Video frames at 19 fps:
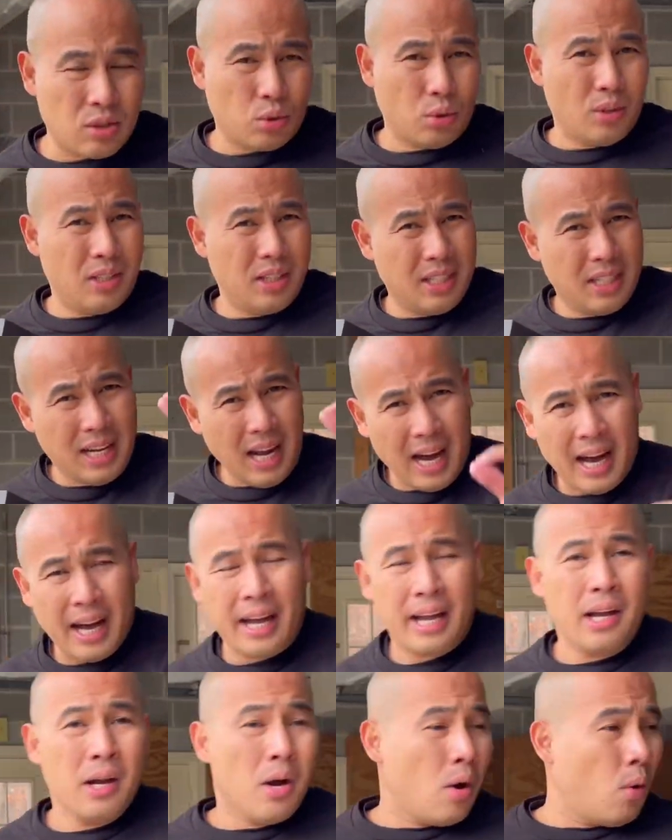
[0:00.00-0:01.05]
to
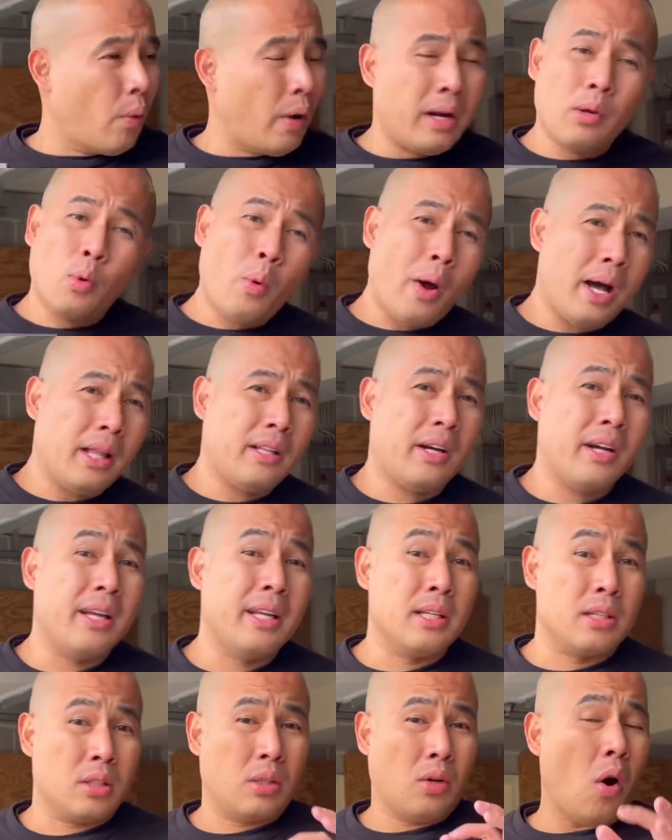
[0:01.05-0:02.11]
die when the weather
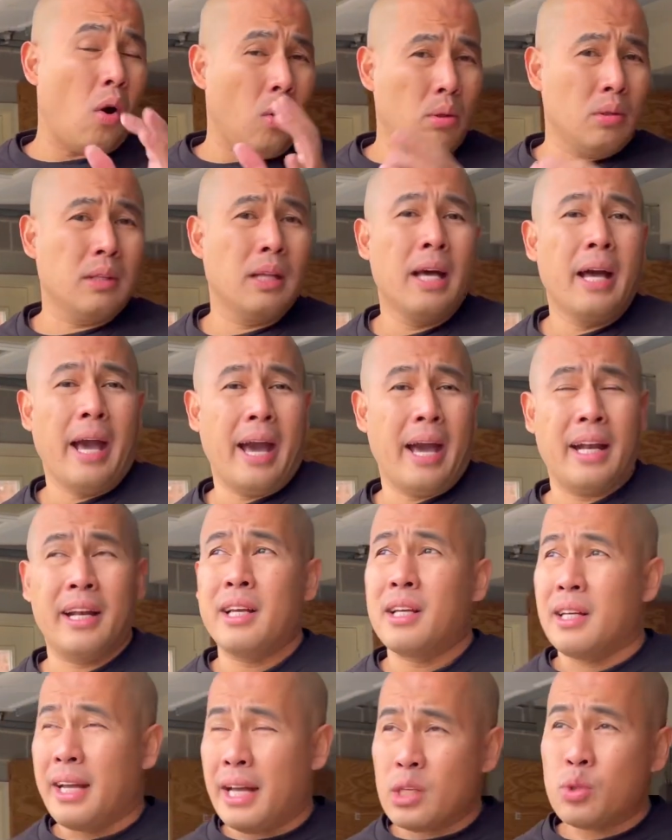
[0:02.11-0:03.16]
is cold. And
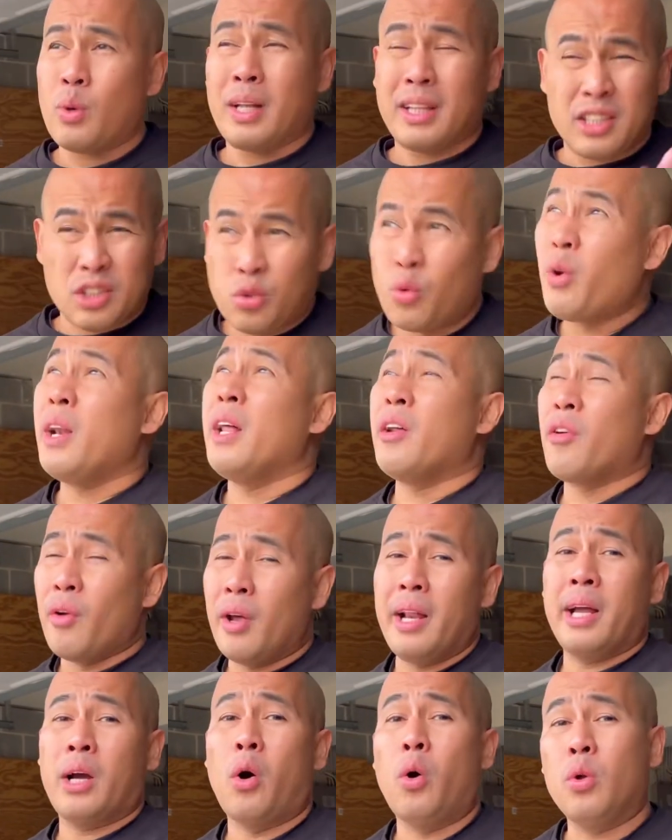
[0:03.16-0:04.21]
guess what? It's really,
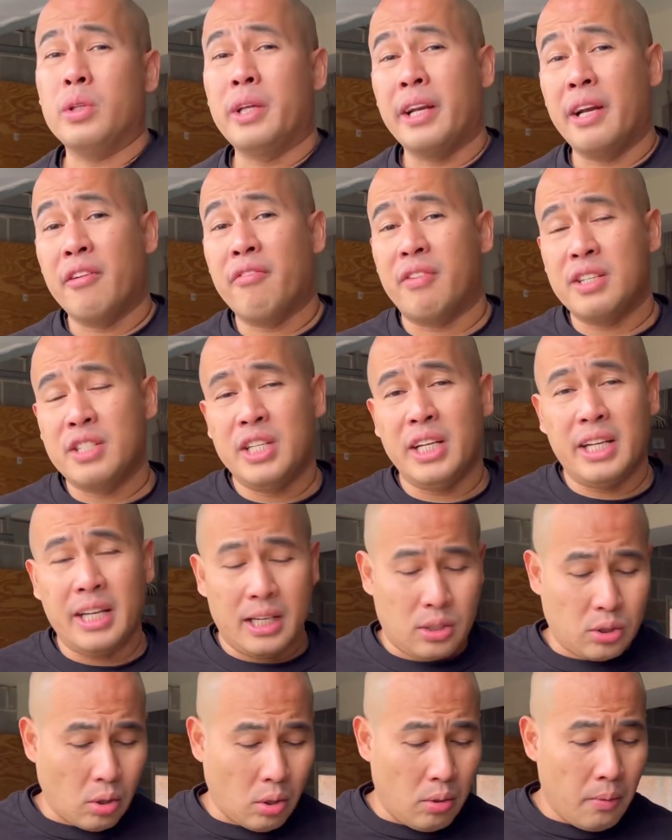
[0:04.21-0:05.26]
really cold here in Virginia.
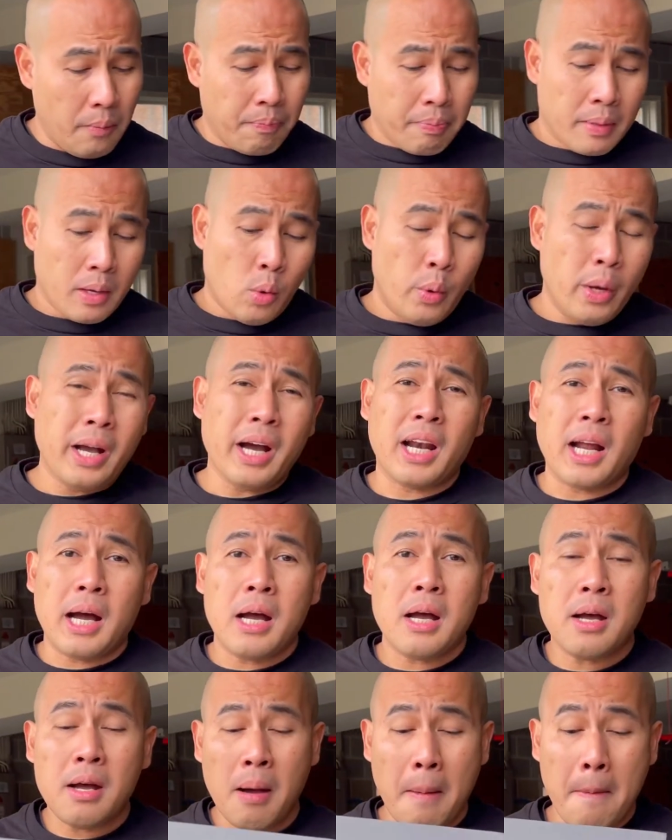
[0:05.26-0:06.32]
So we're gonna
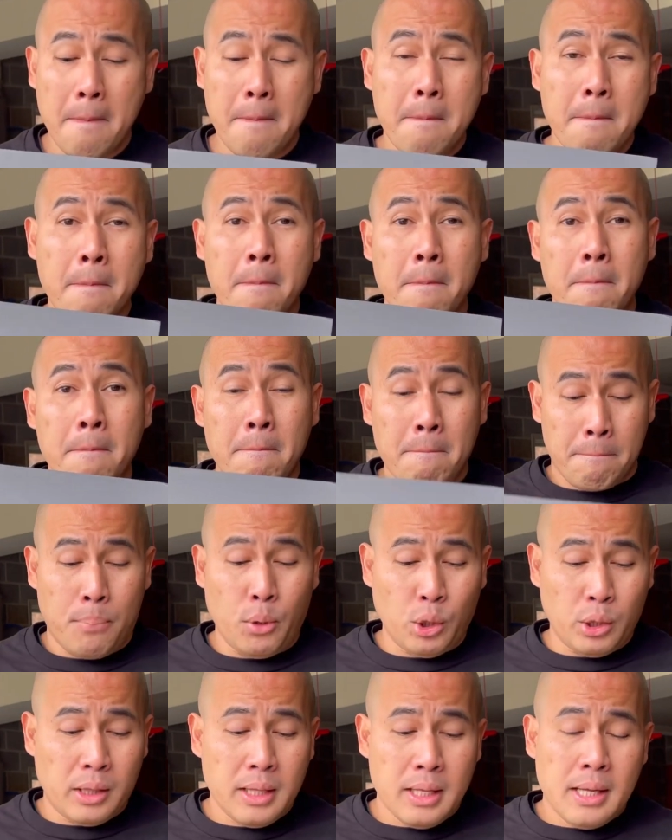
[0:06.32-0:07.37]

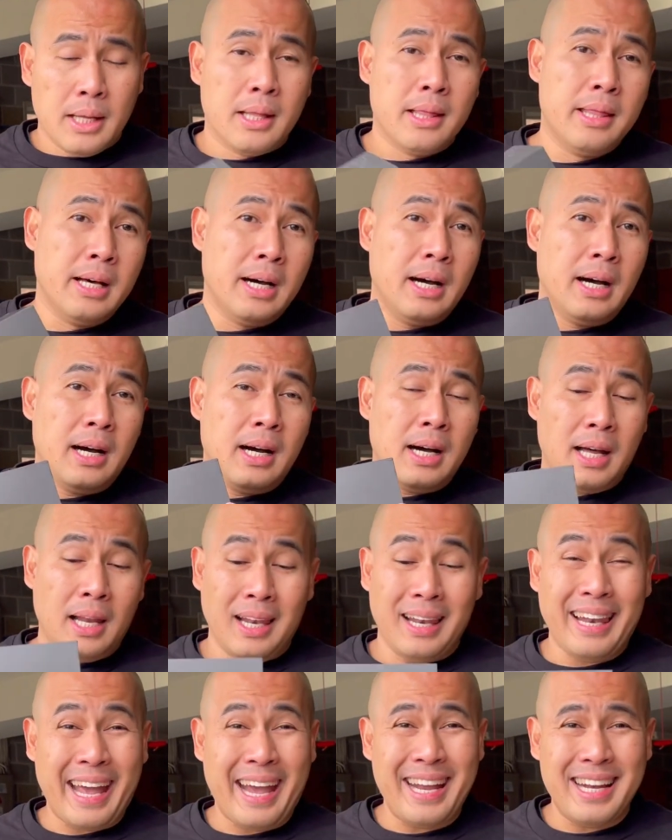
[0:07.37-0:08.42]
put the
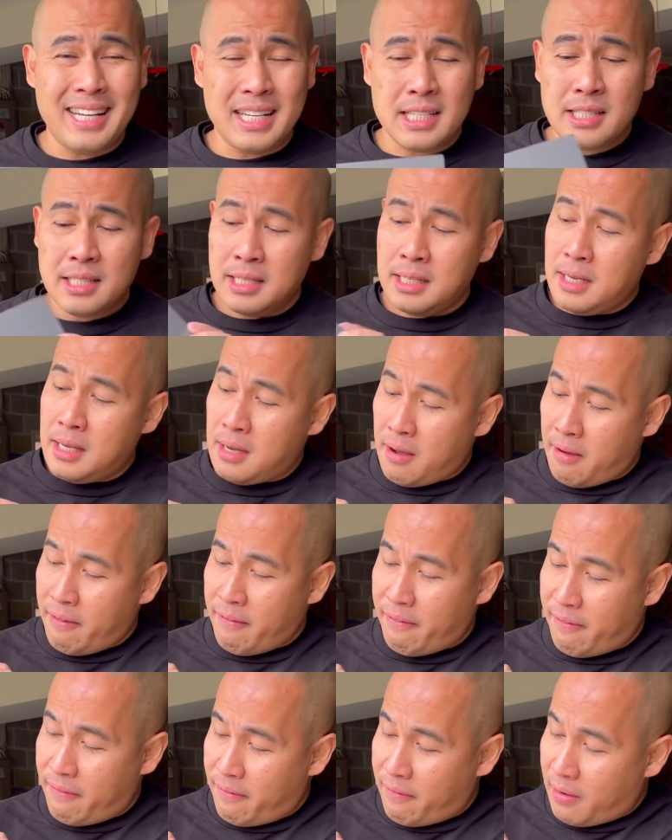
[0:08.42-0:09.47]
latest
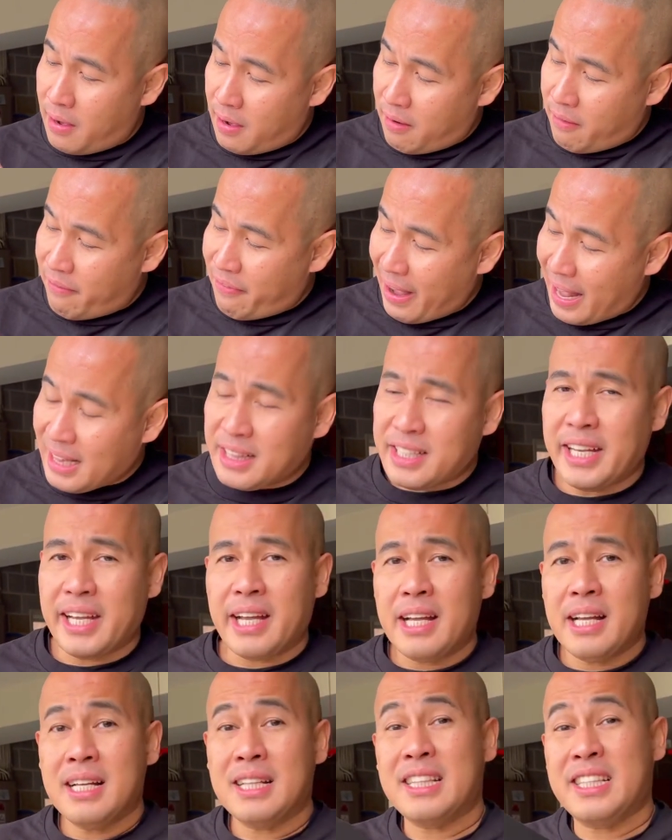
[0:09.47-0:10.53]
uh, Fanttik
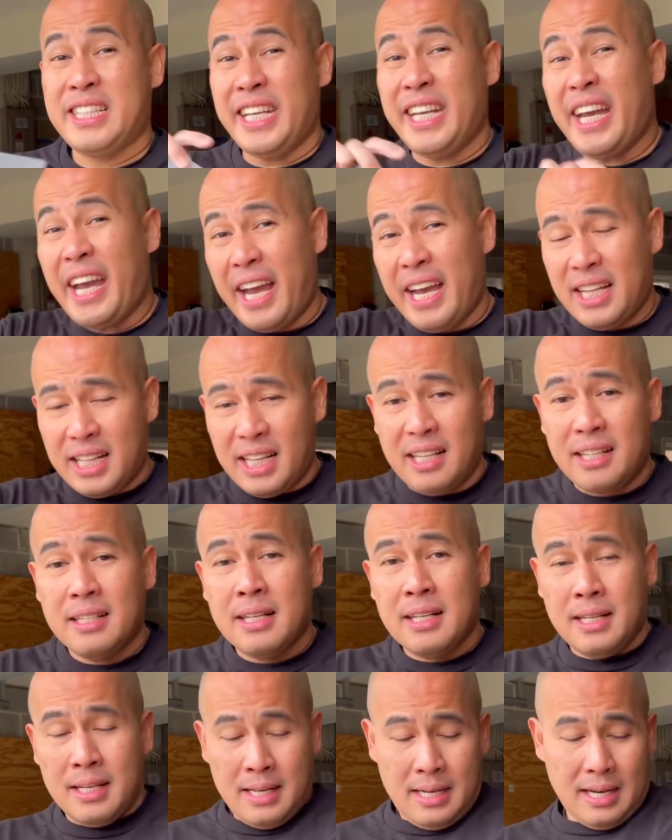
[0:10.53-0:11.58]
T8
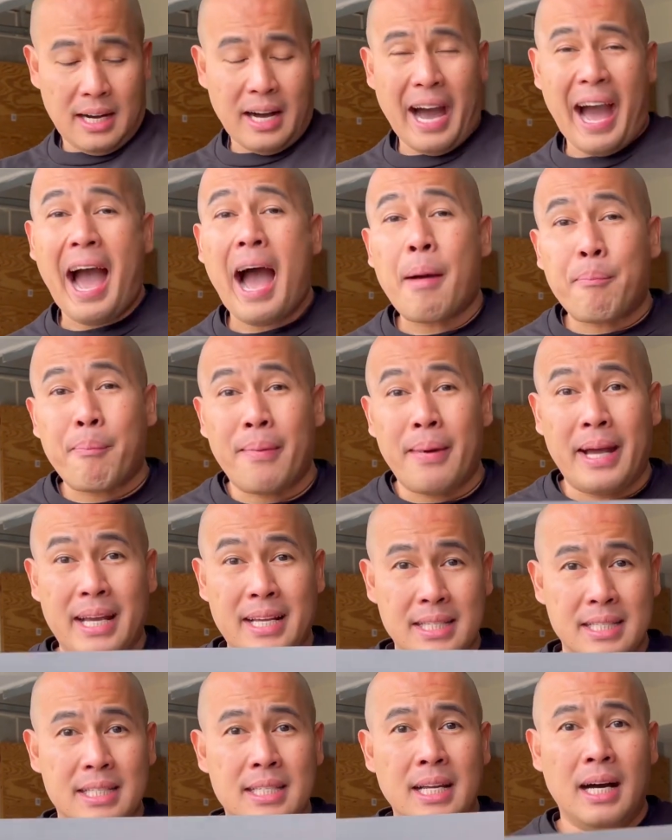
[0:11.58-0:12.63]
uh,
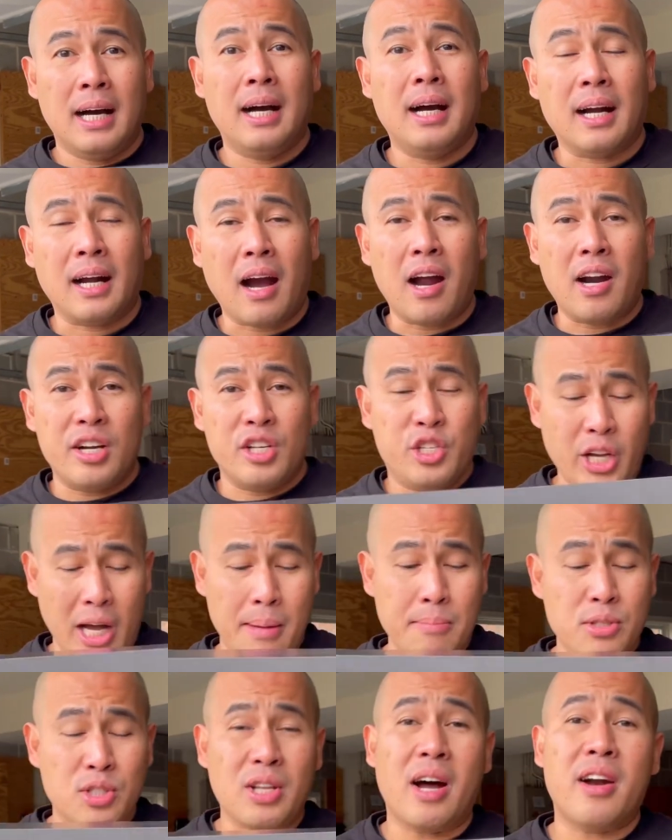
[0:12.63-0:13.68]
Apex uh, car
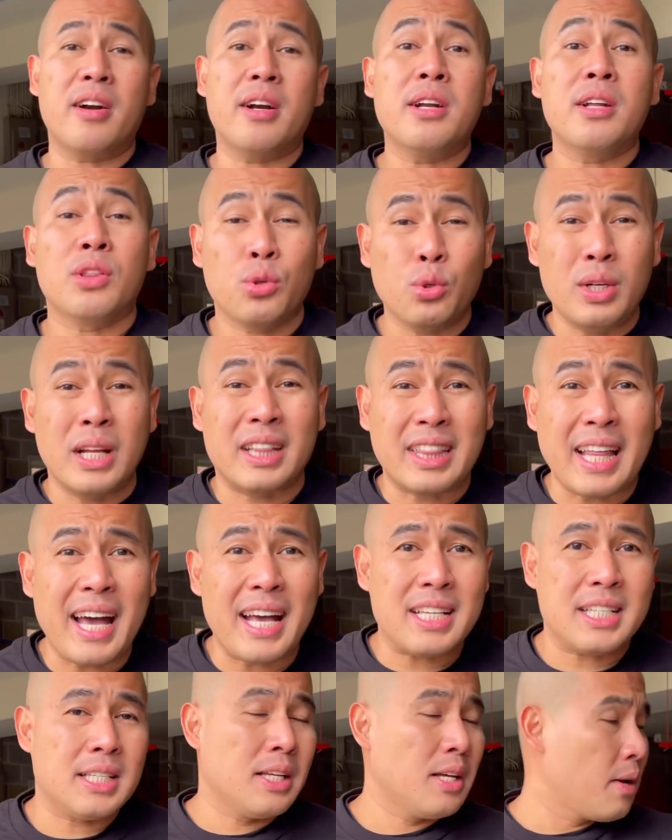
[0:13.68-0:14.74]
jump starter to the
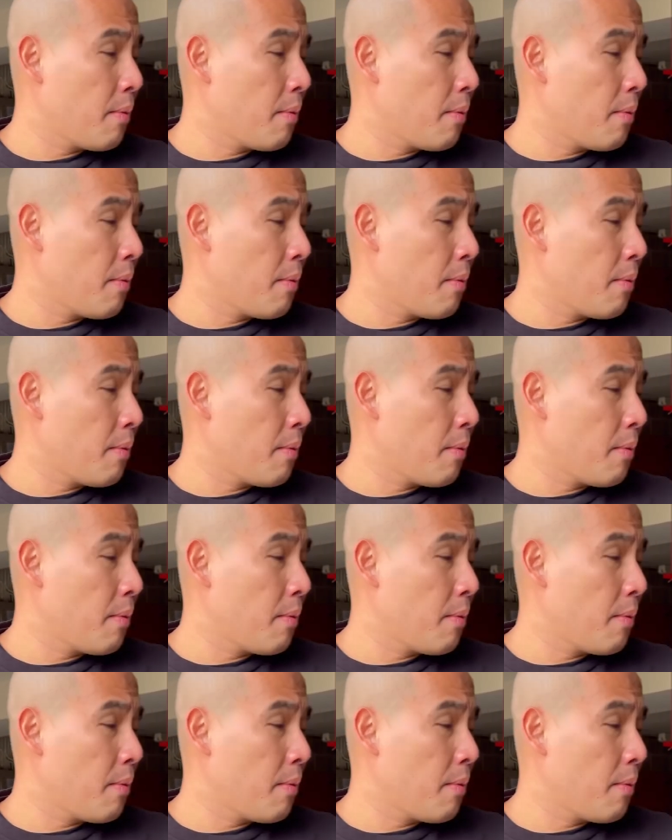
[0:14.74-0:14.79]
test